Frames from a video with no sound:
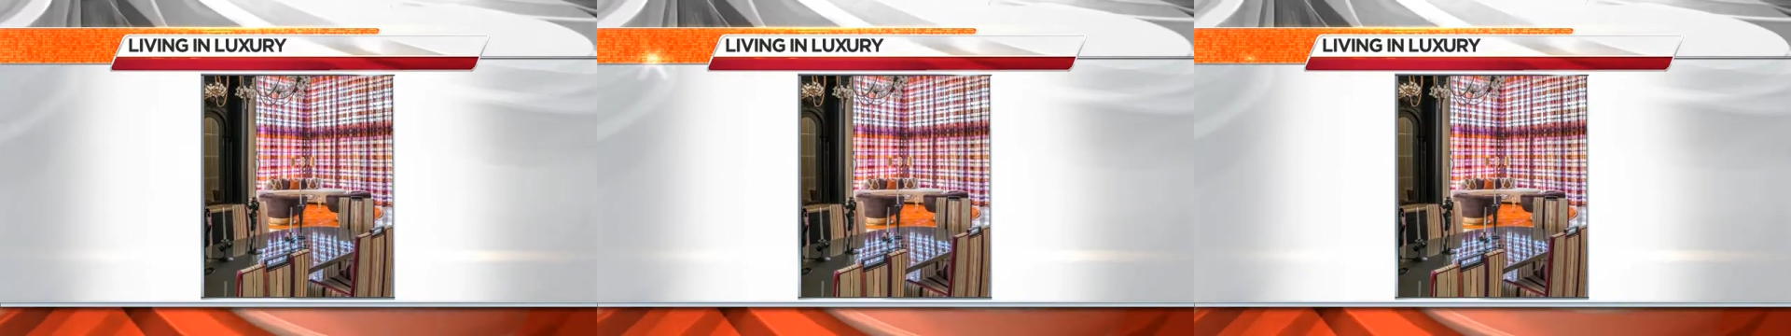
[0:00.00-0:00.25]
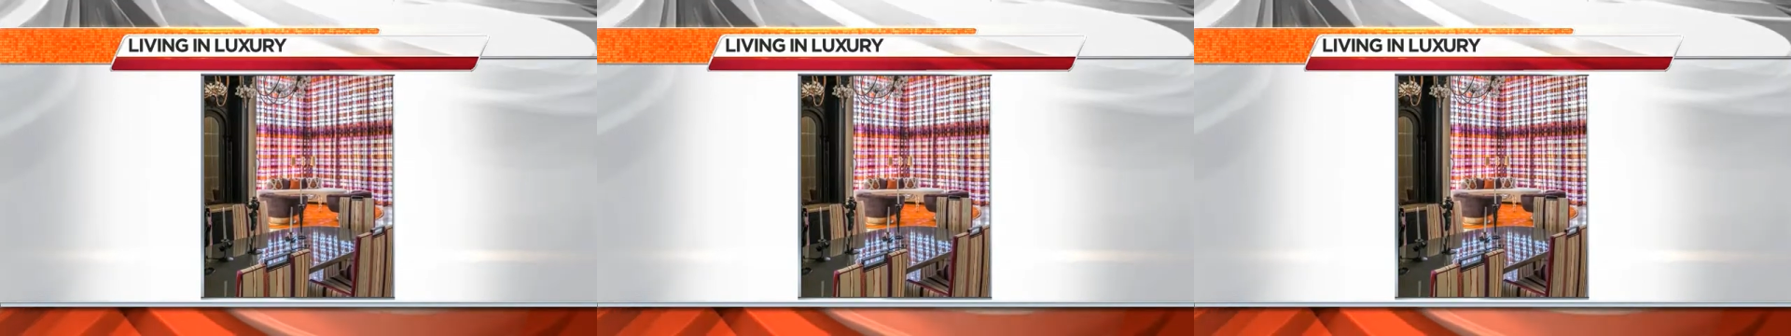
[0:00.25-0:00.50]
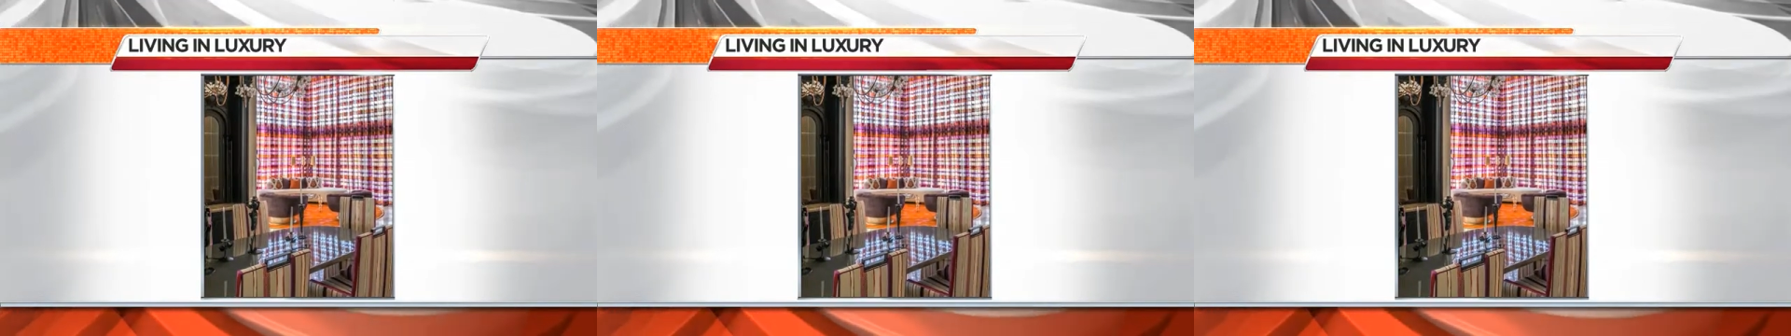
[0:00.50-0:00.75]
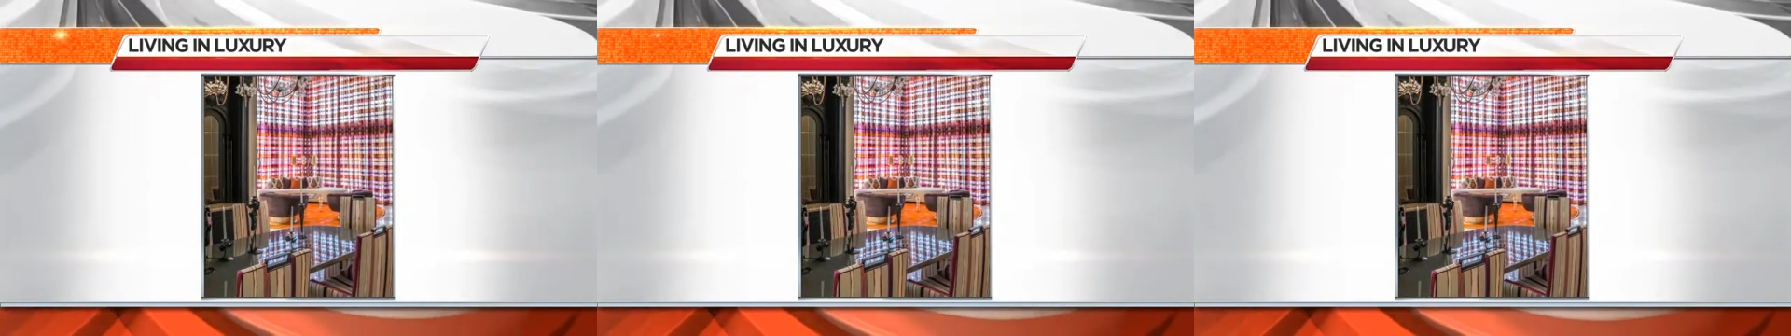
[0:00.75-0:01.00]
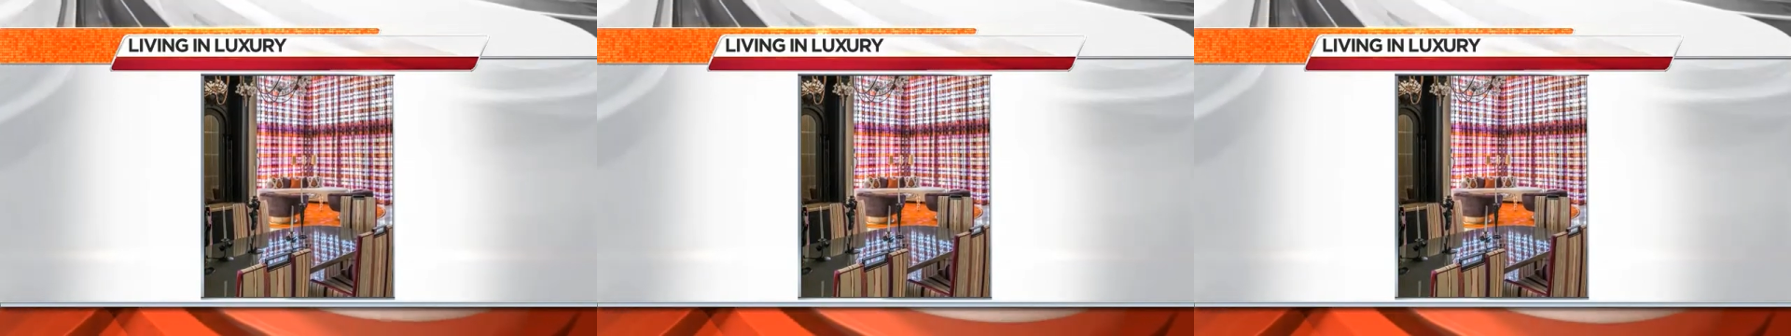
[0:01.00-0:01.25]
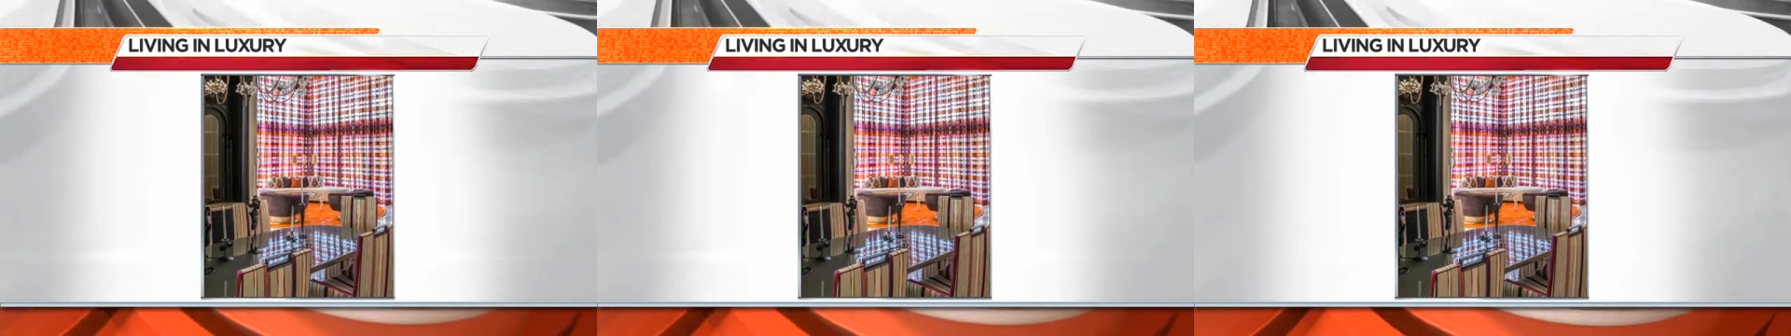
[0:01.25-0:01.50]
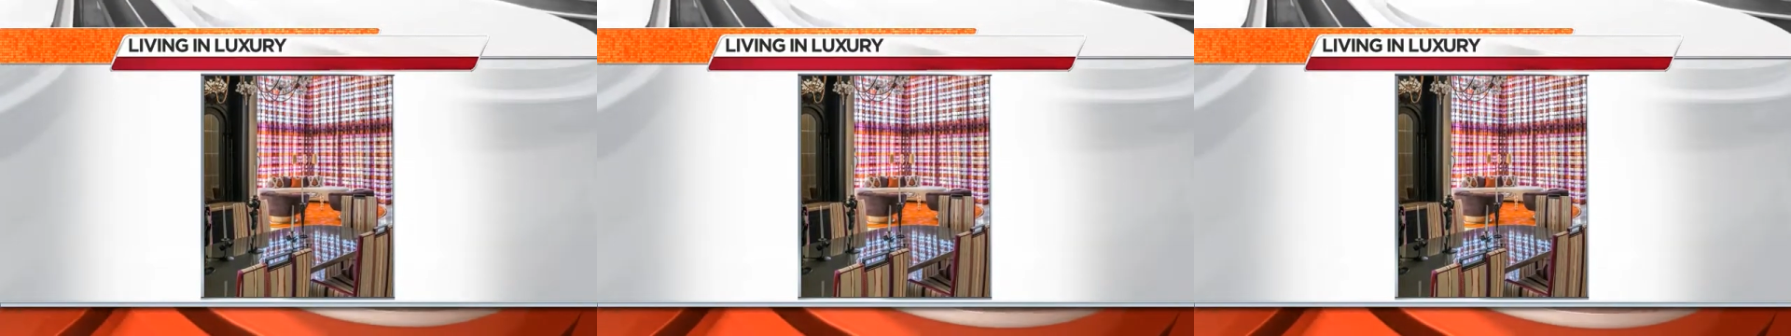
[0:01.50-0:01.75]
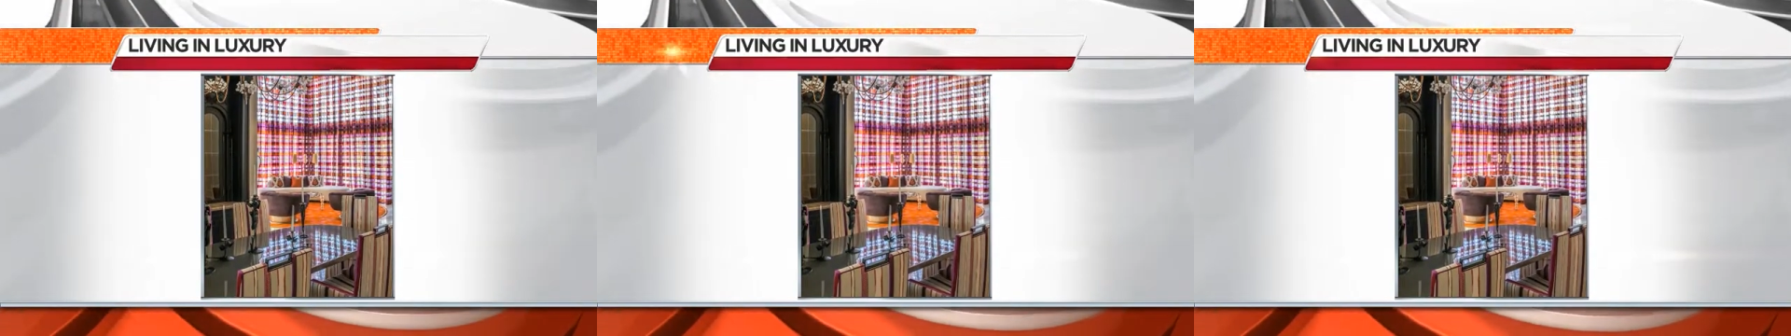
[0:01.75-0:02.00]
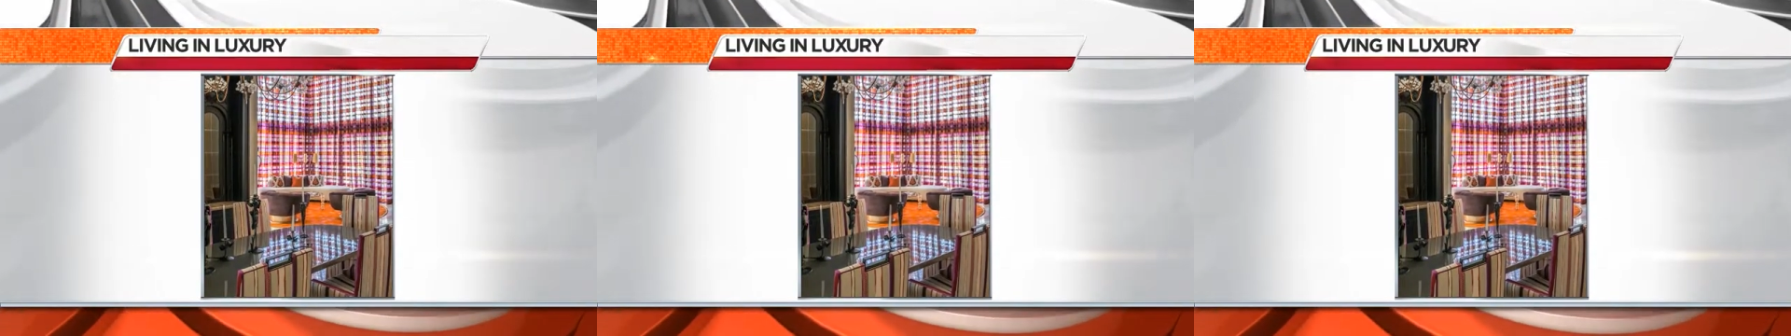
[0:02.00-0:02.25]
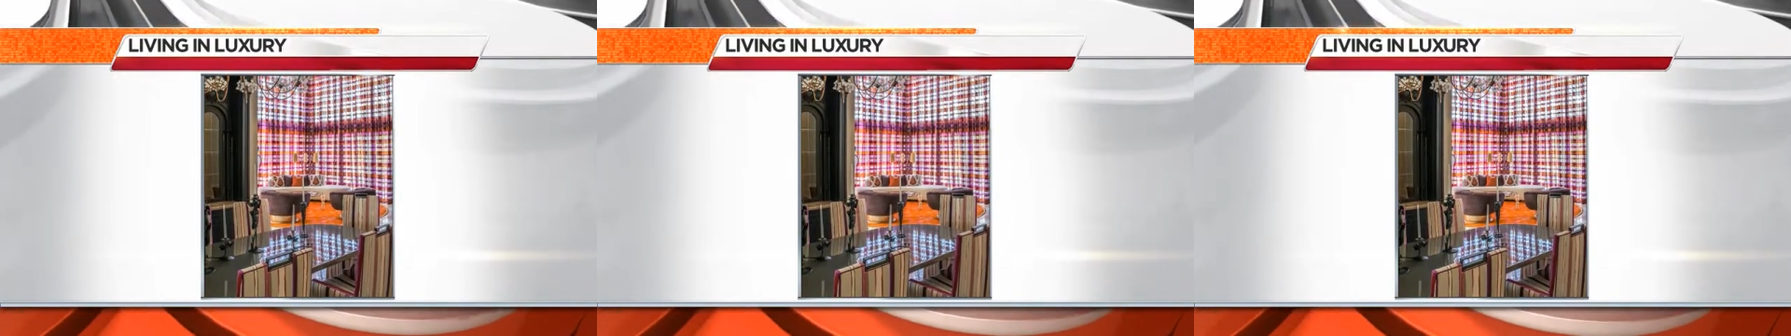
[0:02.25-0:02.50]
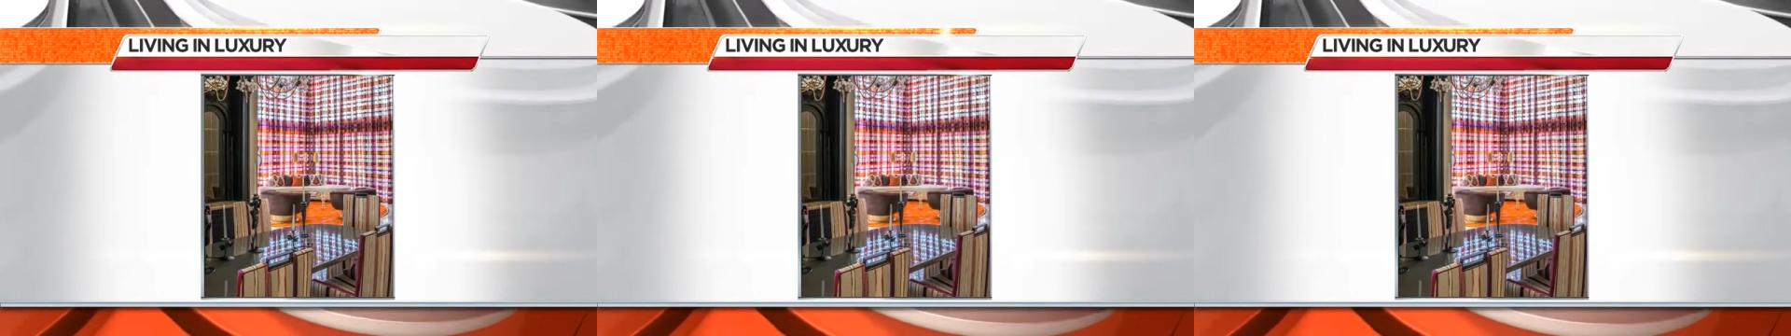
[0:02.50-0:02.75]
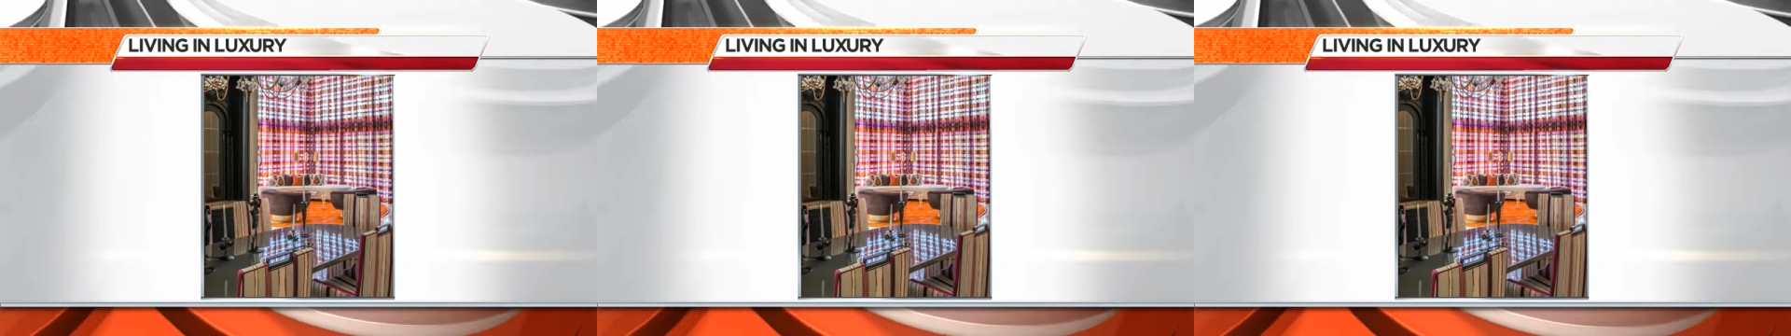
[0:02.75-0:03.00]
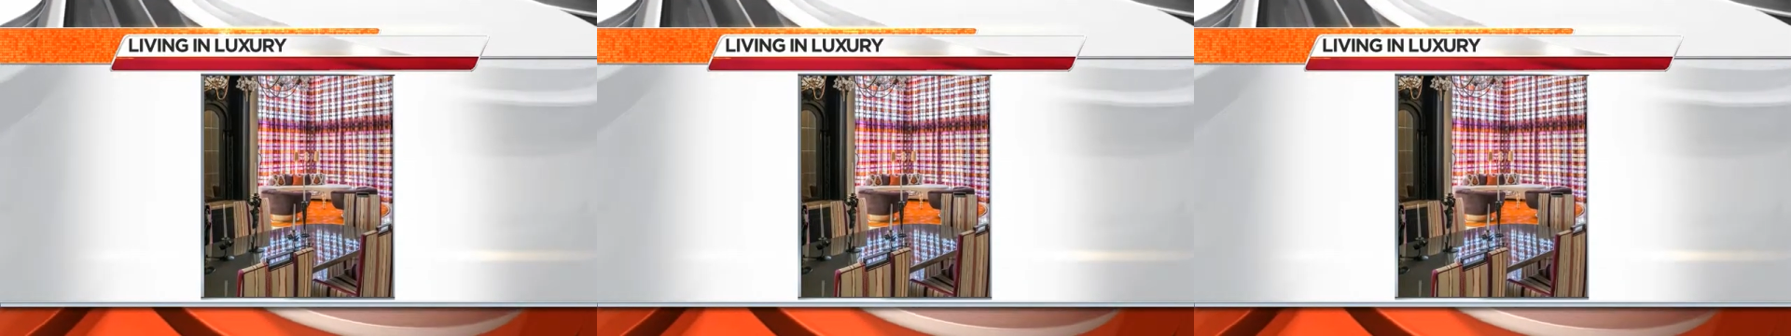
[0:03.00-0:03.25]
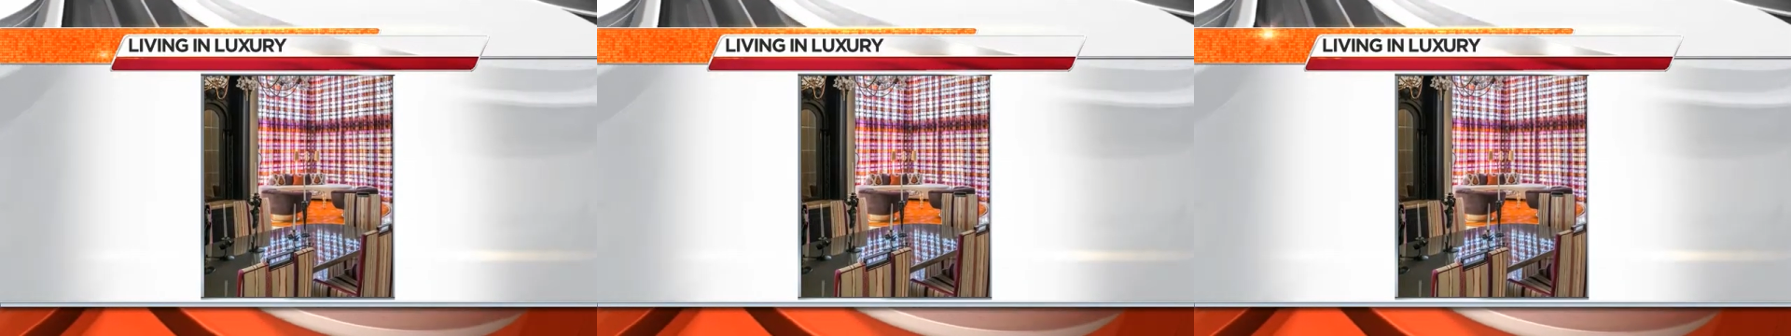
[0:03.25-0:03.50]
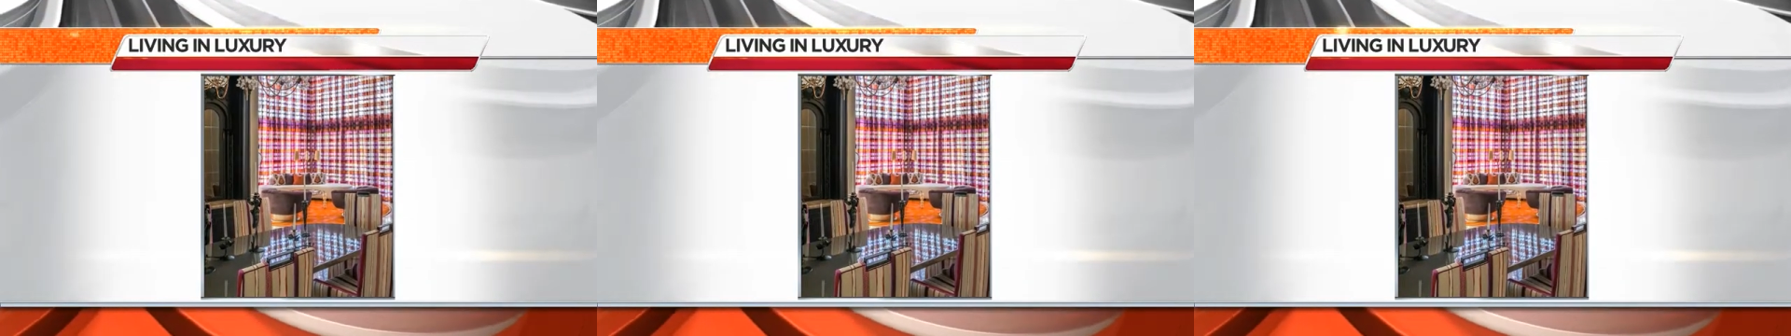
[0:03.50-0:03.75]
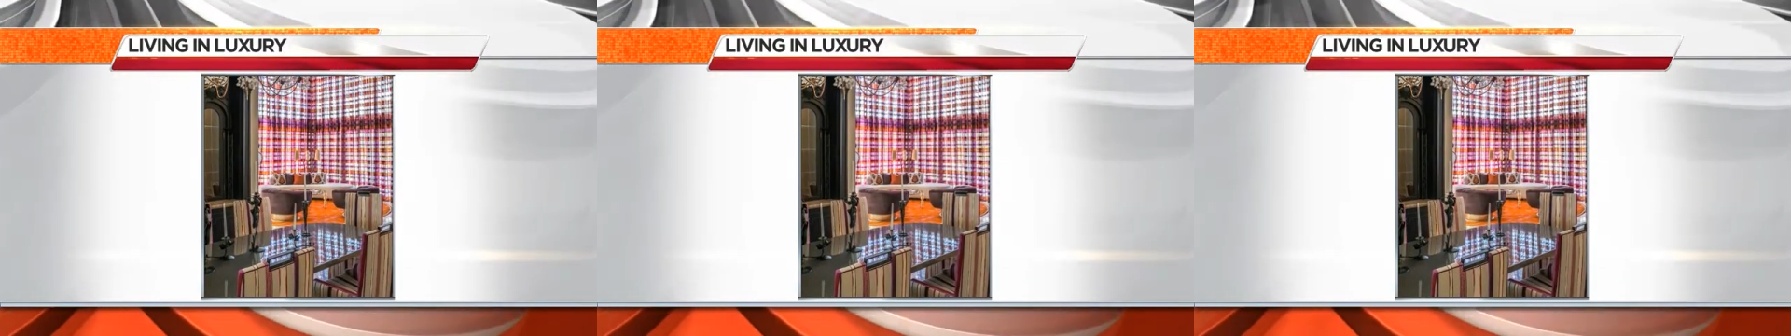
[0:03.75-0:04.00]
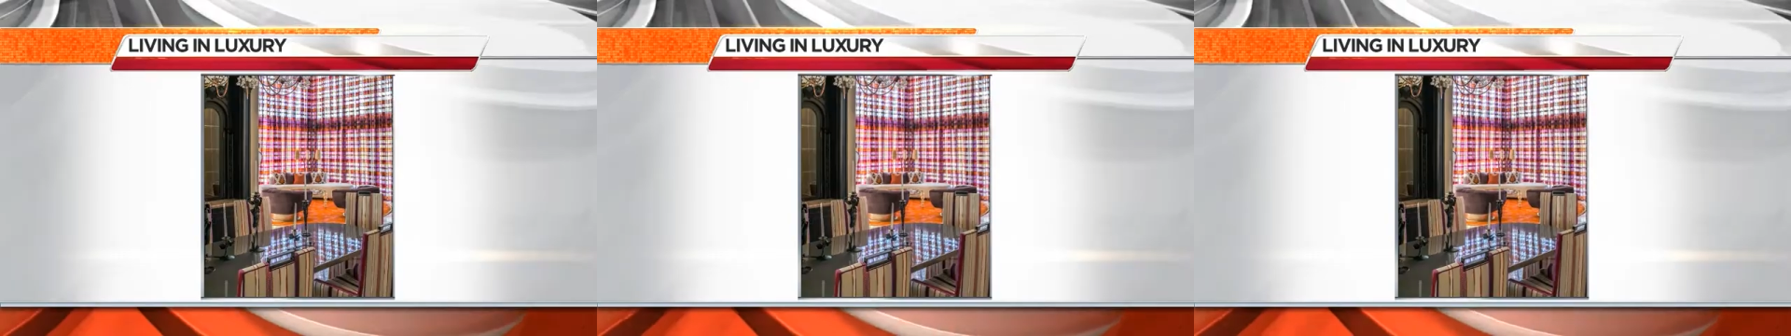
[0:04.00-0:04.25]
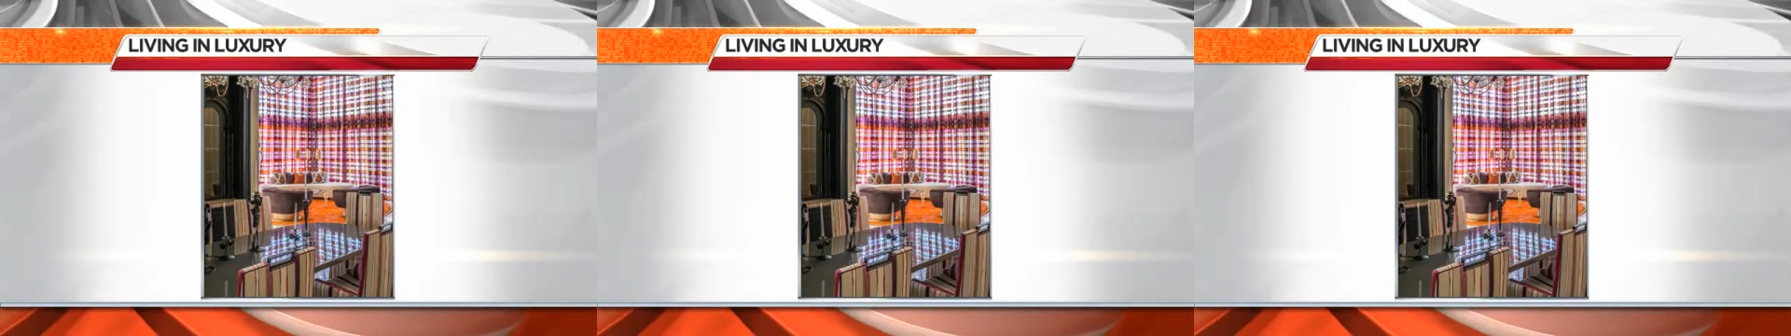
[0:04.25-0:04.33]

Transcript: No face is visible, so there are no lips to read.